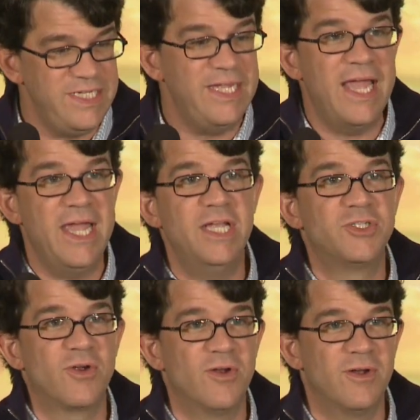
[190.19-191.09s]

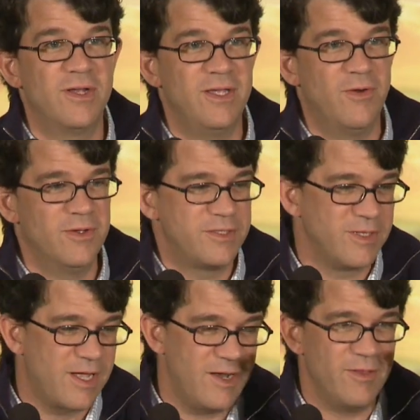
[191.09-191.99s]
de-age her
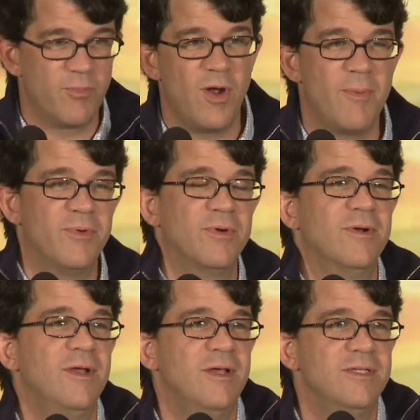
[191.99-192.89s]
onto the
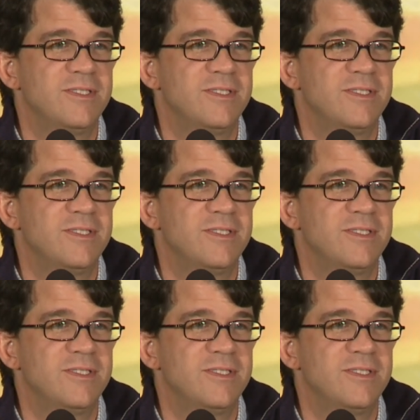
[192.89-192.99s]
proper